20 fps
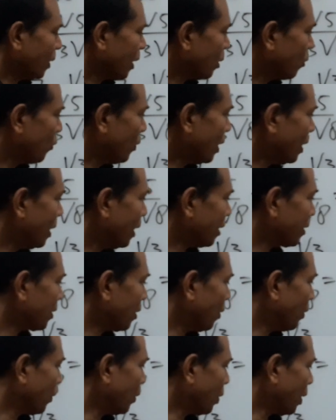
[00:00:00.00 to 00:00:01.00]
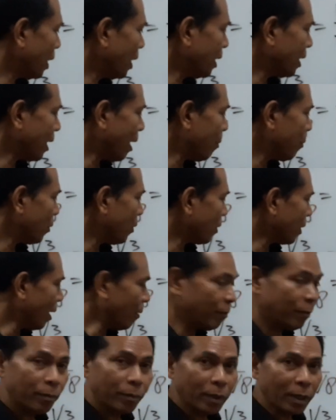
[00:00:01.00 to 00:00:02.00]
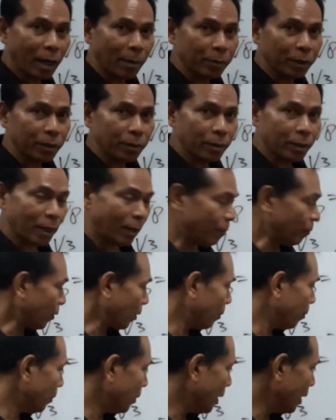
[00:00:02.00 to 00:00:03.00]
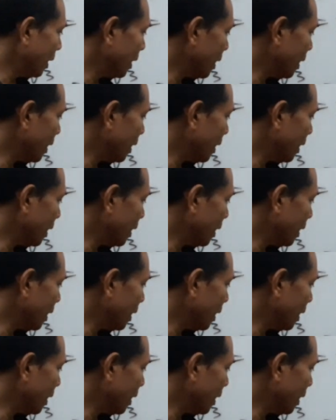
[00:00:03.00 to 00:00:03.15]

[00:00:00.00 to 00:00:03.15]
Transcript: Where does 3 come from?